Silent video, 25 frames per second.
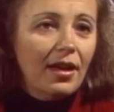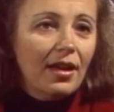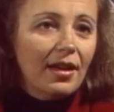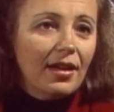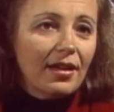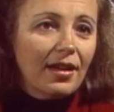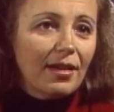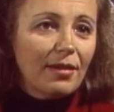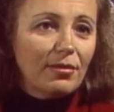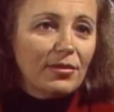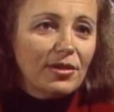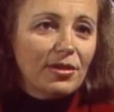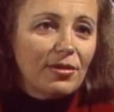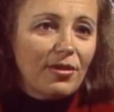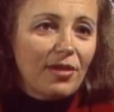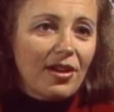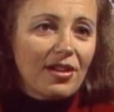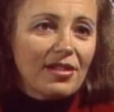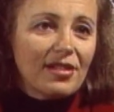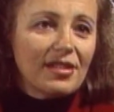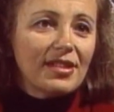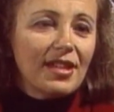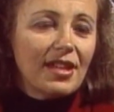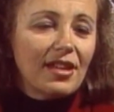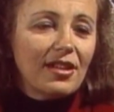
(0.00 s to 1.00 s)
come to
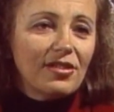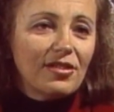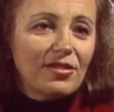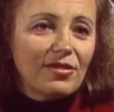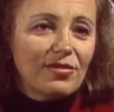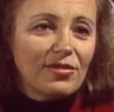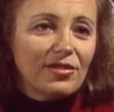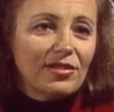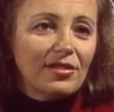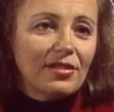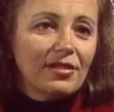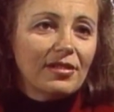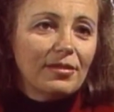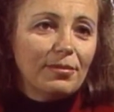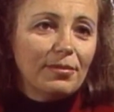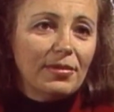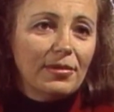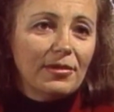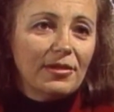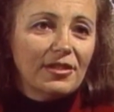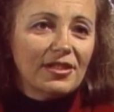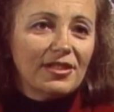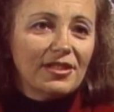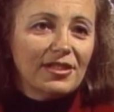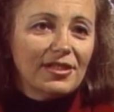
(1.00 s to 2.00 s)
our Center for
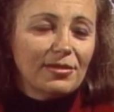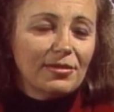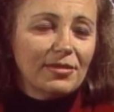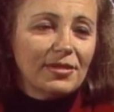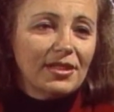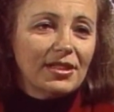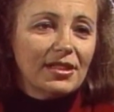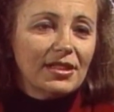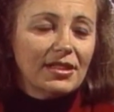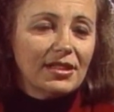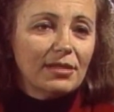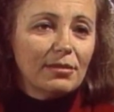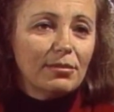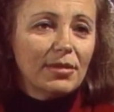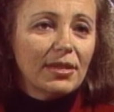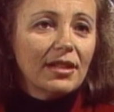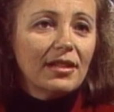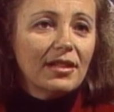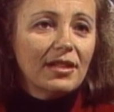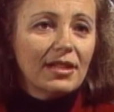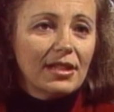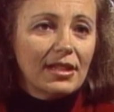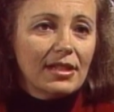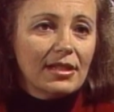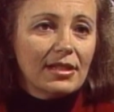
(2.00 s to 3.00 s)
Persons with
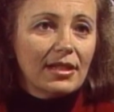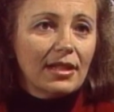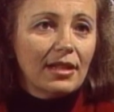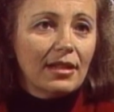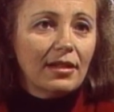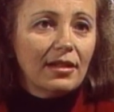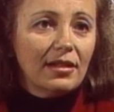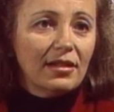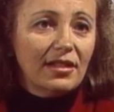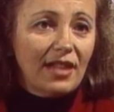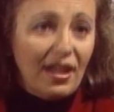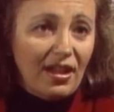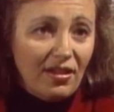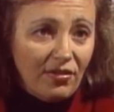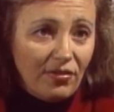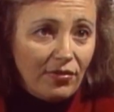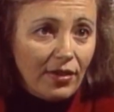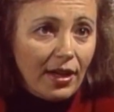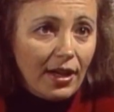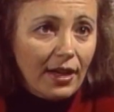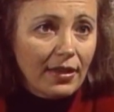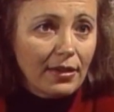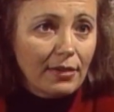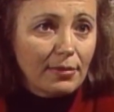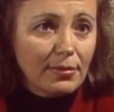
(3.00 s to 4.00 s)
Disabilities and
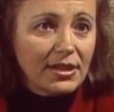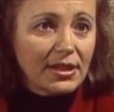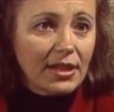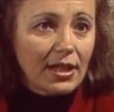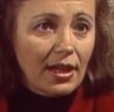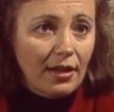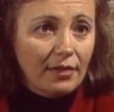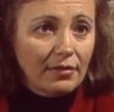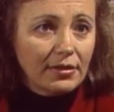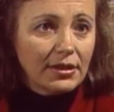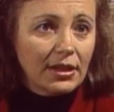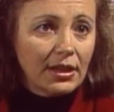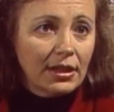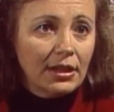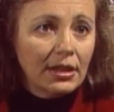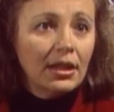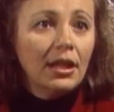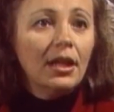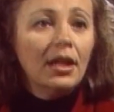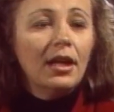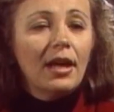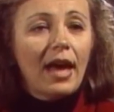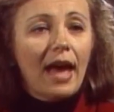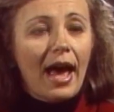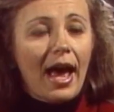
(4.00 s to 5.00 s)
identified themselves and
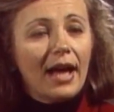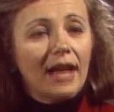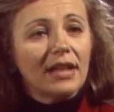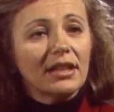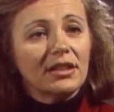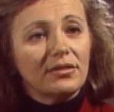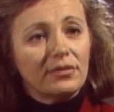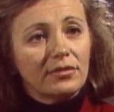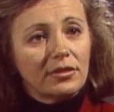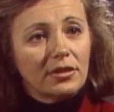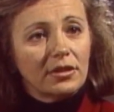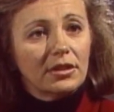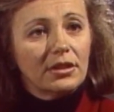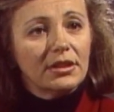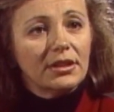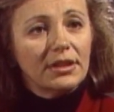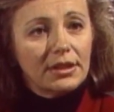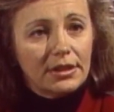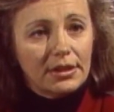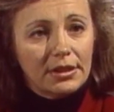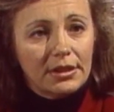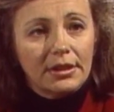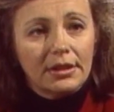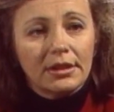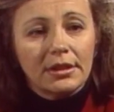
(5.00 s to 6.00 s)
asked for
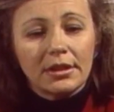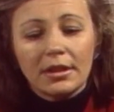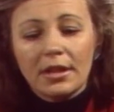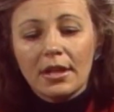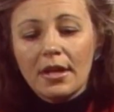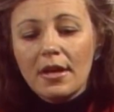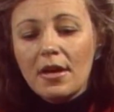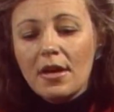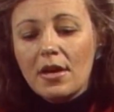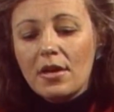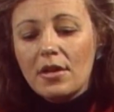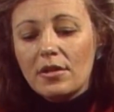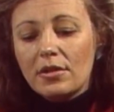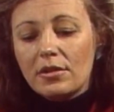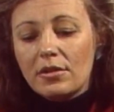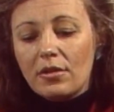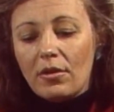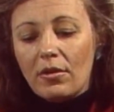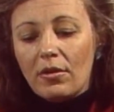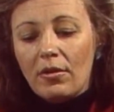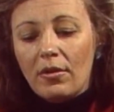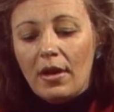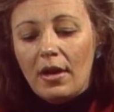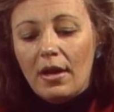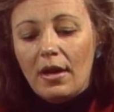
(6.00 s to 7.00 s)
assistance. So,